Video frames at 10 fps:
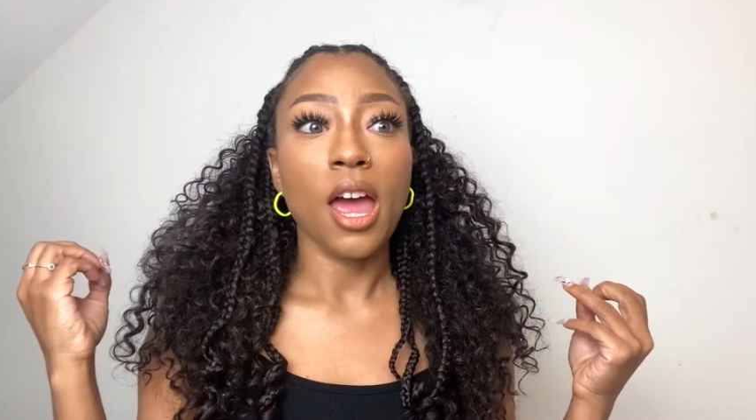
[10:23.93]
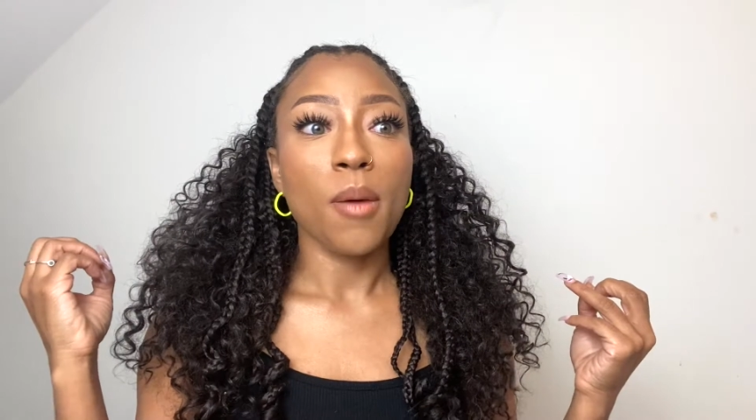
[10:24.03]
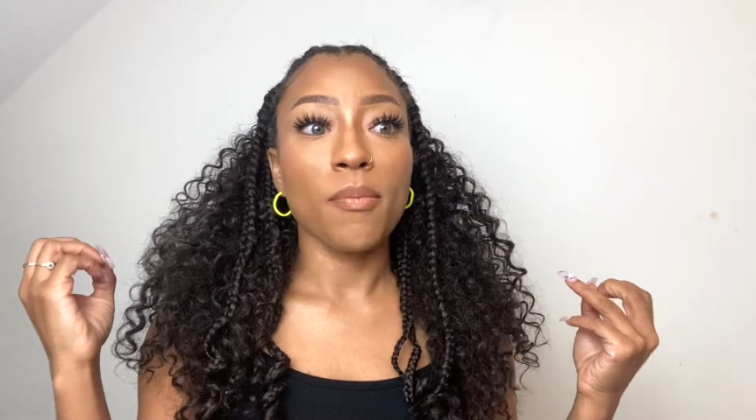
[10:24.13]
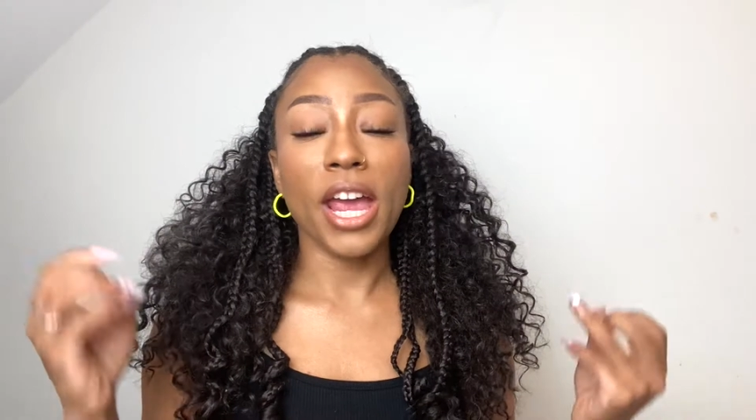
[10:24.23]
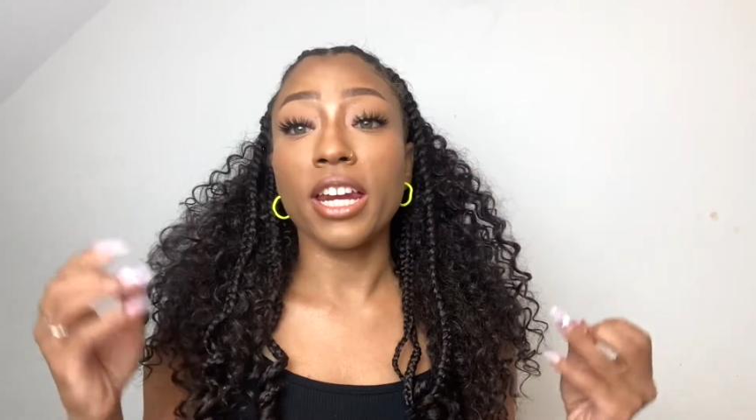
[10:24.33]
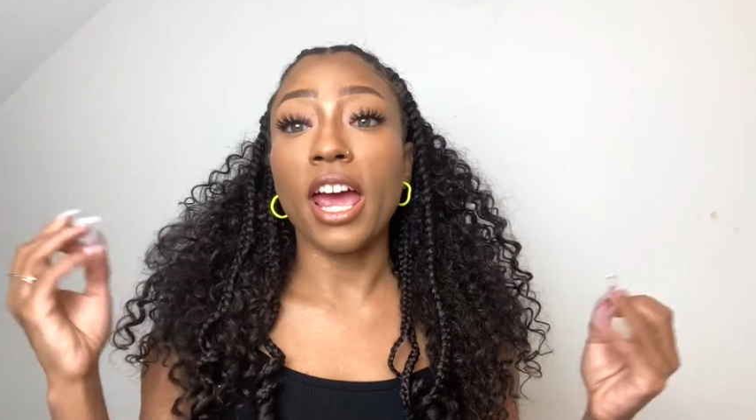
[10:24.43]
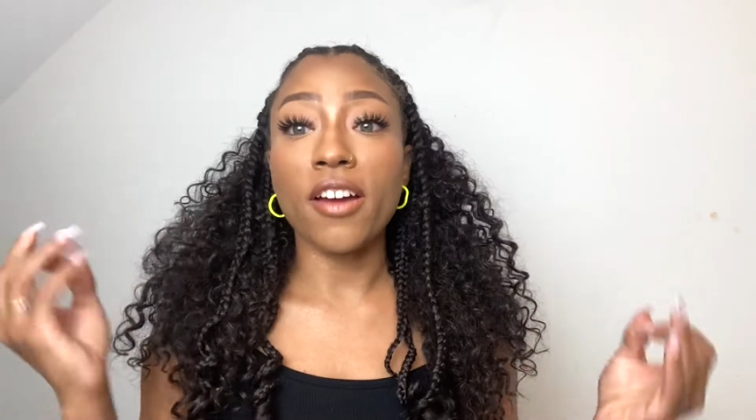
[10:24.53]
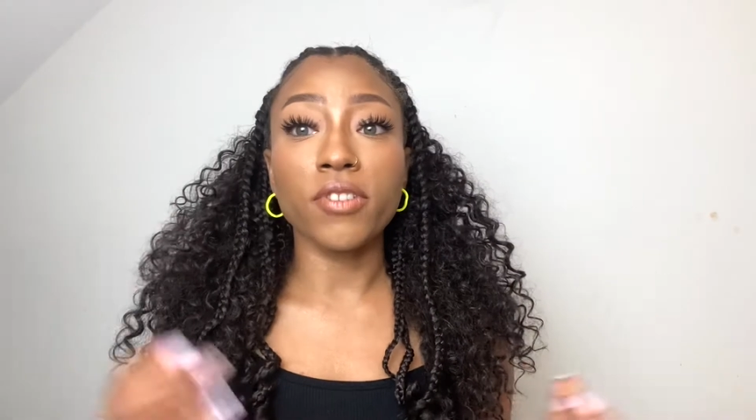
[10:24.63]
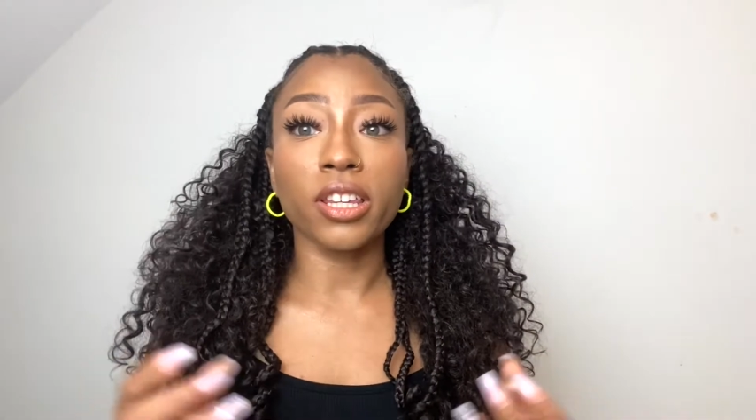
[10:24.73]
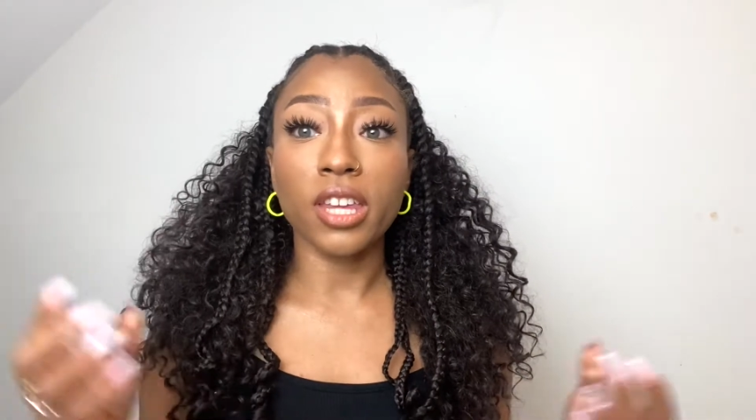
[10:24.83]
made
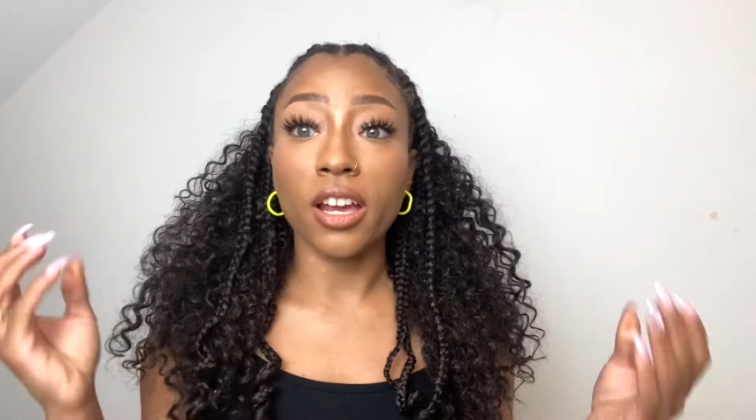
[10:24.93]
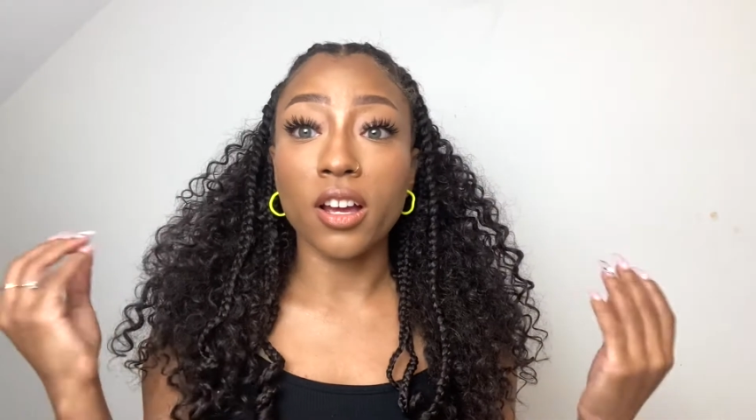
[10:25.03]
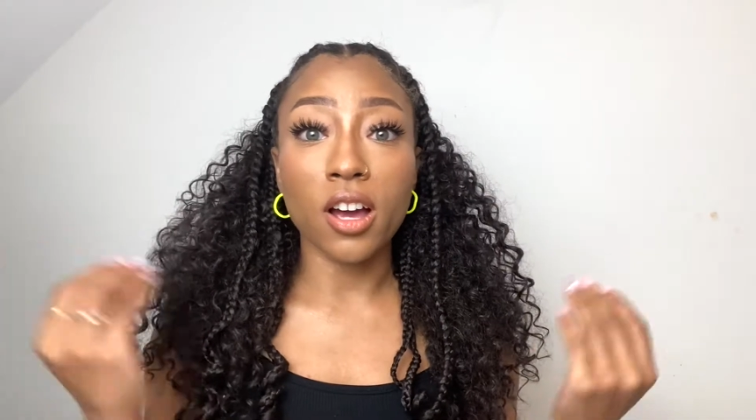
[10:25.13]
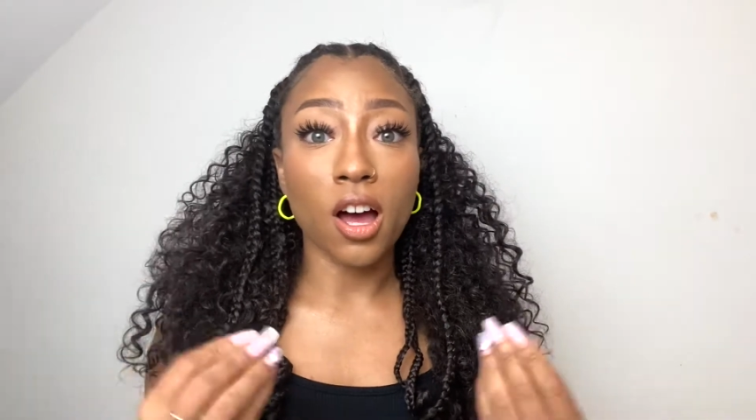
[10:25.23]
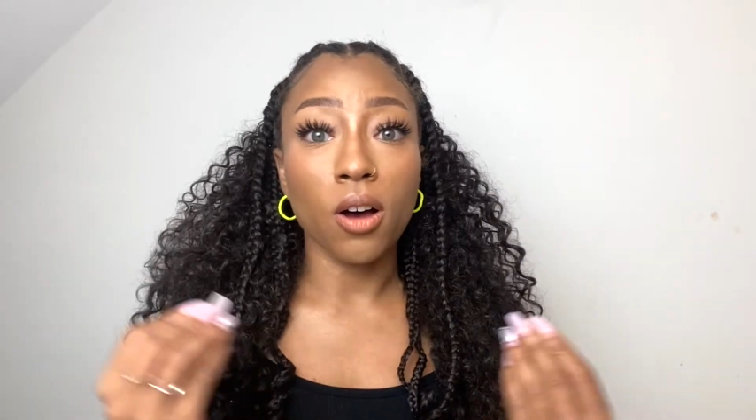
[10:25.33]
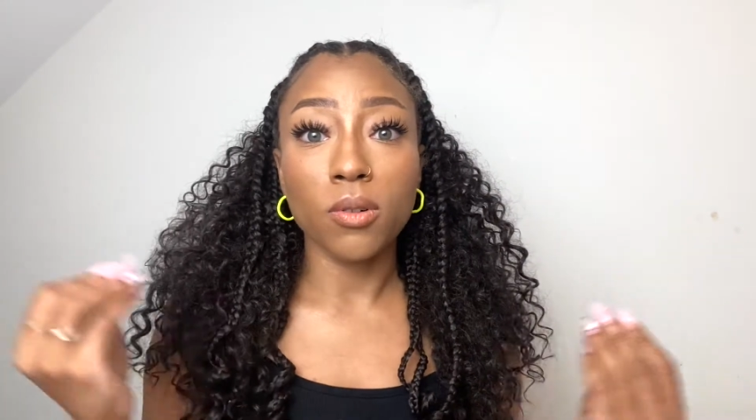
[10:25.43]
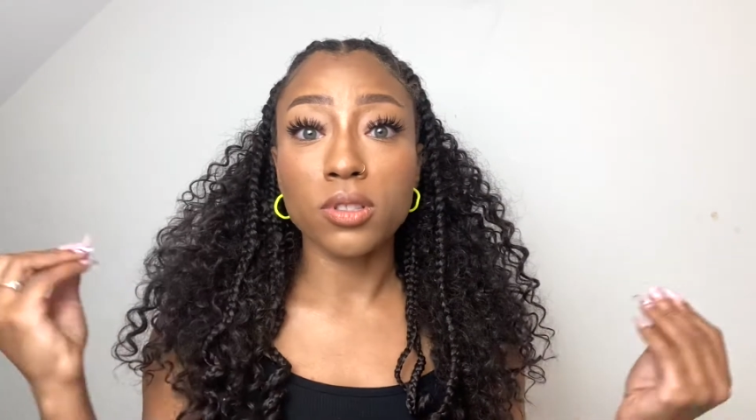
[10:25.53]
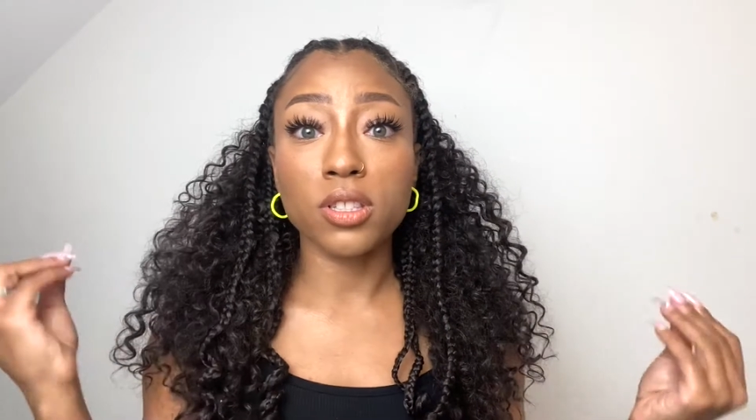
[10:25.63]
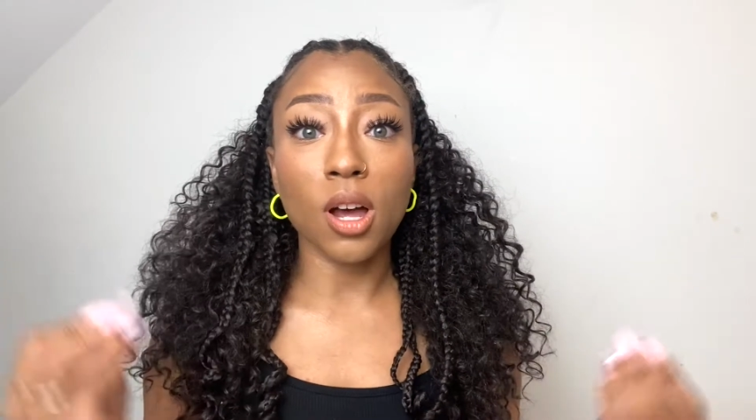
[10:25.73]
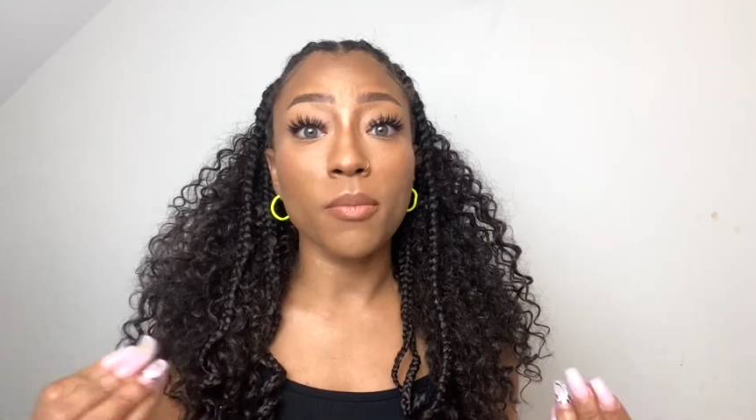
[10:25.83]
everything go
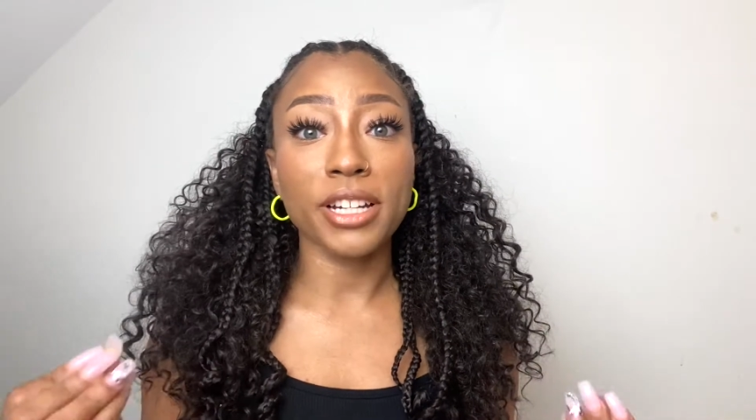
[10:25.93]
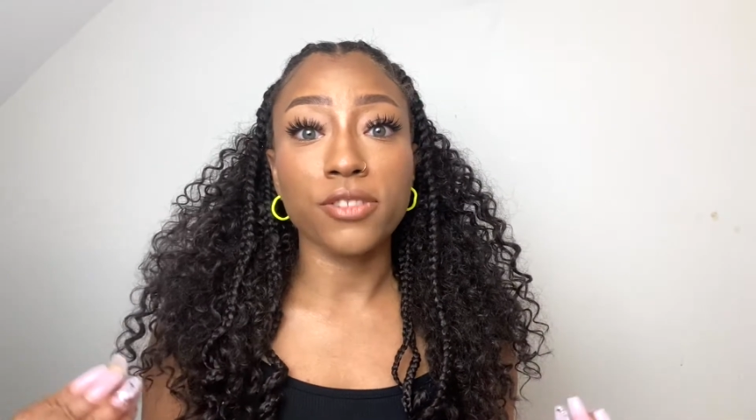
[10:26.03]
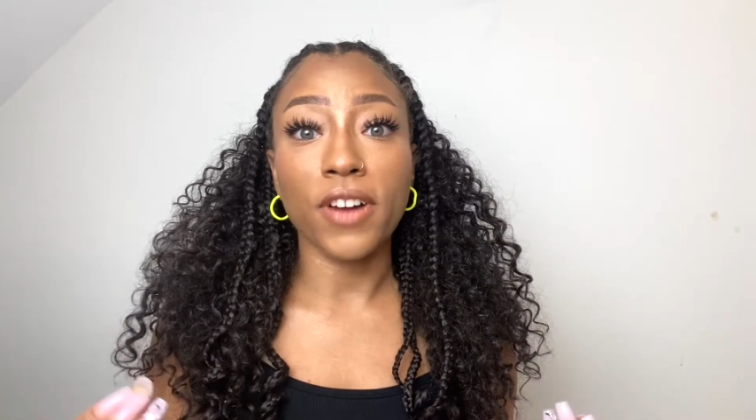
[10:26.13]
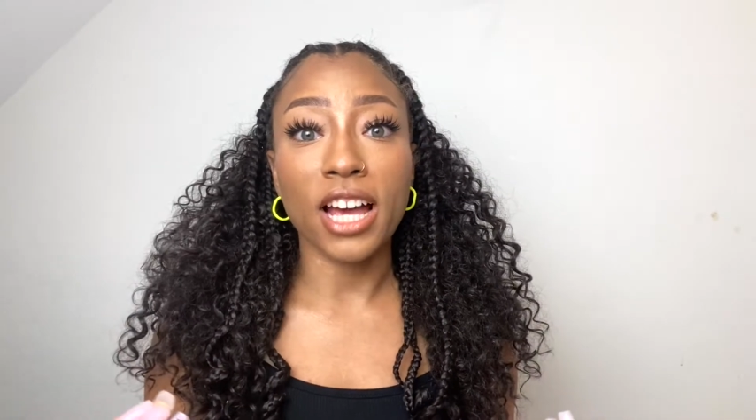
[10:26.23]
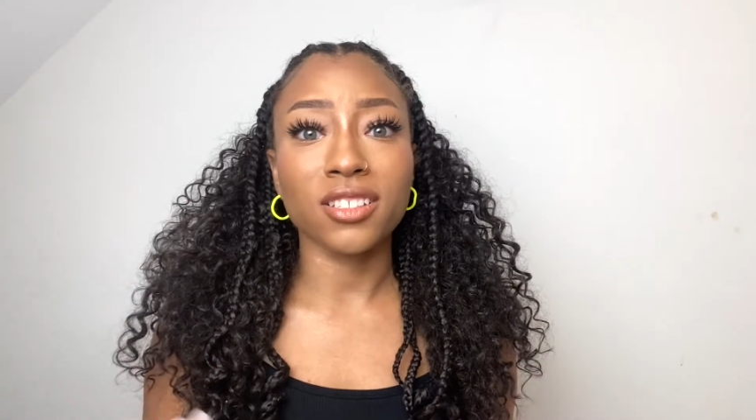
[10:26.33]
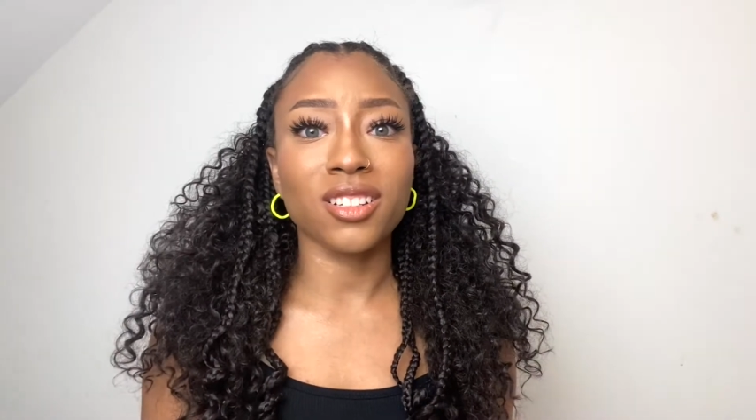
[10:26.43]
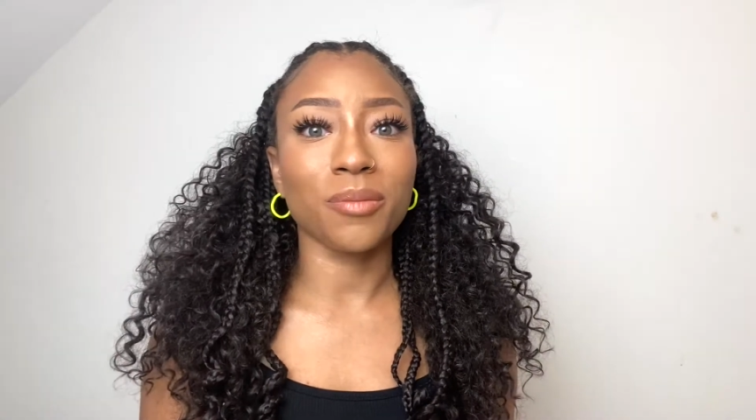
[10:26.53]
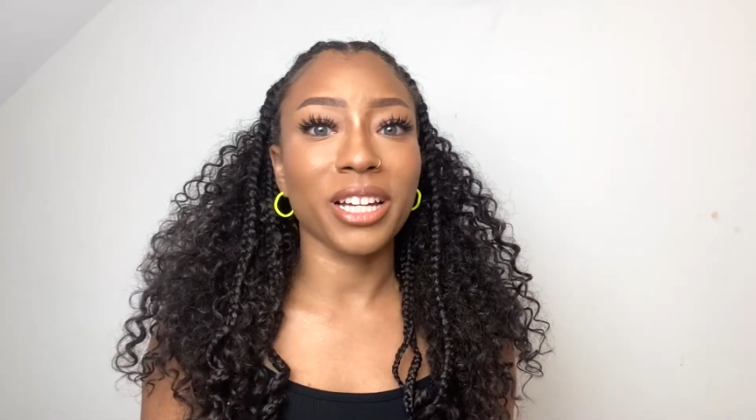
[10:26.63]
so much faster,